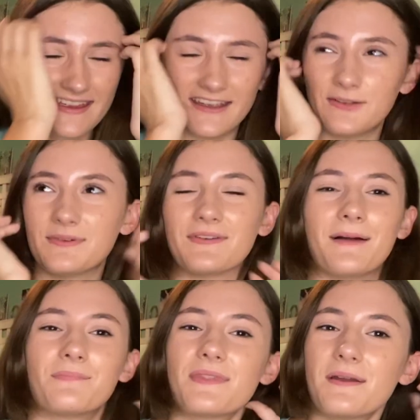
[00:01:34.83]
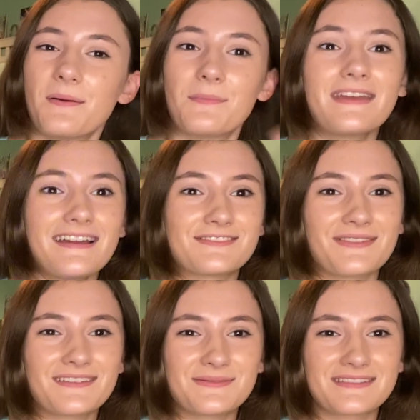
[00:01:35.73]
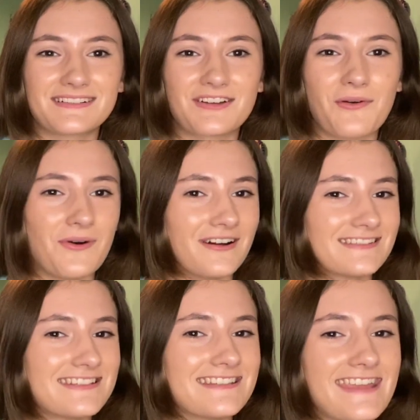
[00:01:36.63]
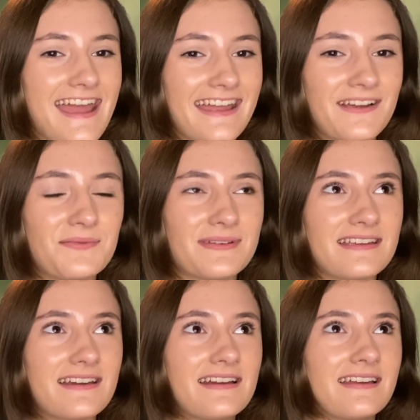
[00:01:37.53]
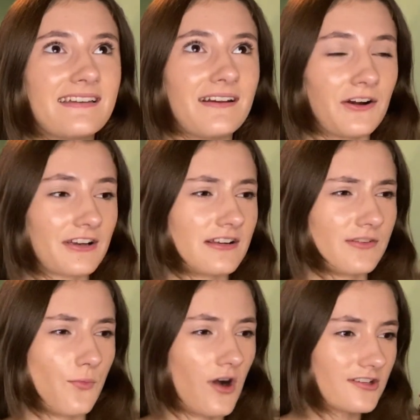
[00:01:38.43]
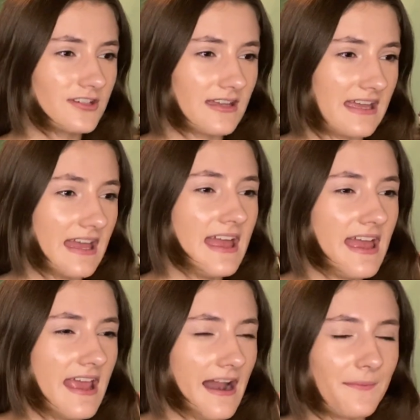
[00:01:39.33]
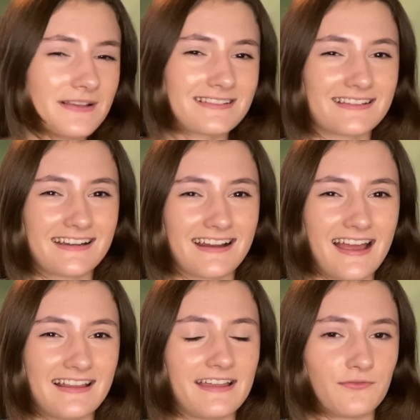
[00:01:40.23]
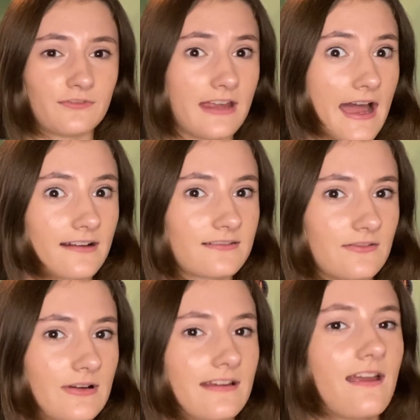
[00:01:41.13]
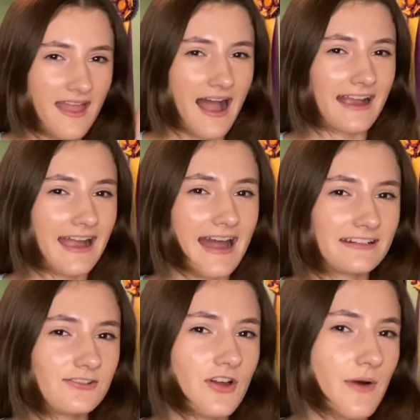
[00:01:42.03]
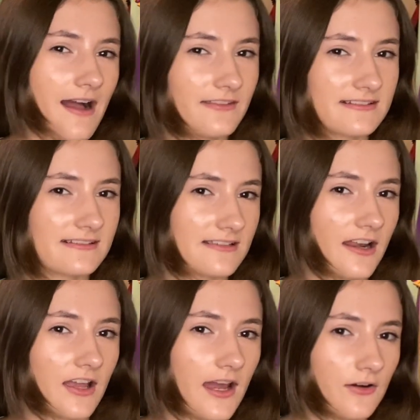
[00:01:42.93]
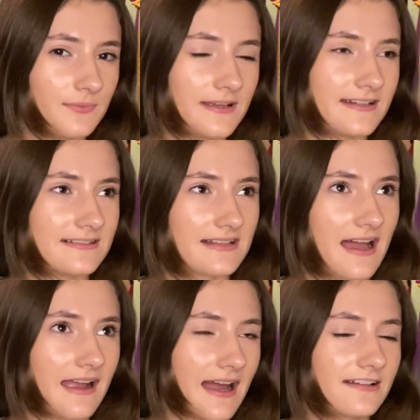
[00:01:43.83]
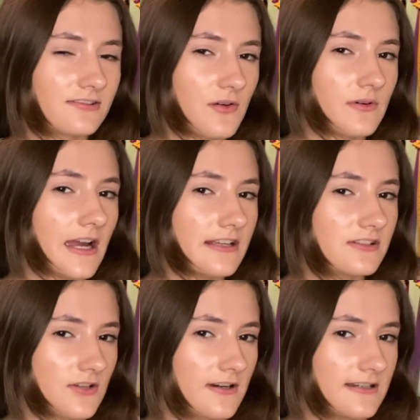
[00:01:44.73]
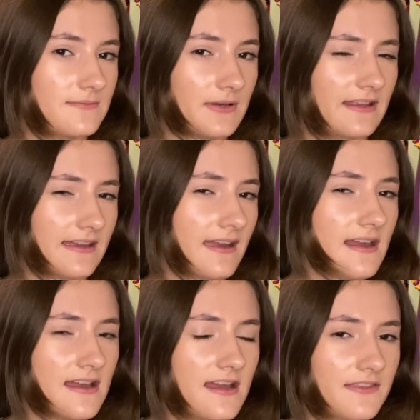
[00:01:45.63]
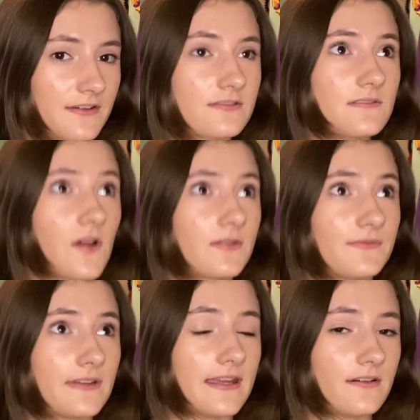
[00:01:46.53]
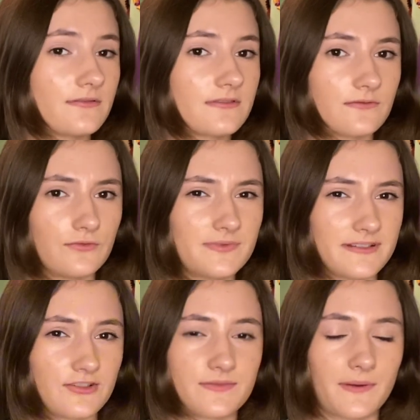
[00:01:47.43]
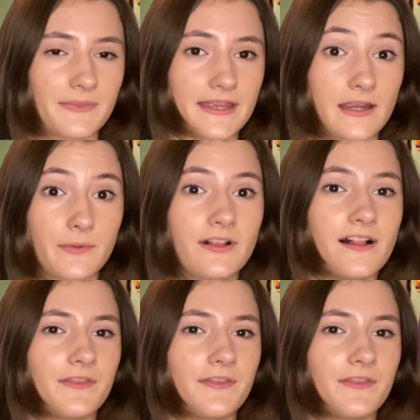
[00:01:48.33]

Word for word: It'll be fun. But yeah, so that's what's gonna go on today. We are gonna watch it. I'm basically gonna kind of like react to it. I kind of know how this is gonna go because I kind of know where I started, but like there's a lot of videos. Oops, I just bumped the camera.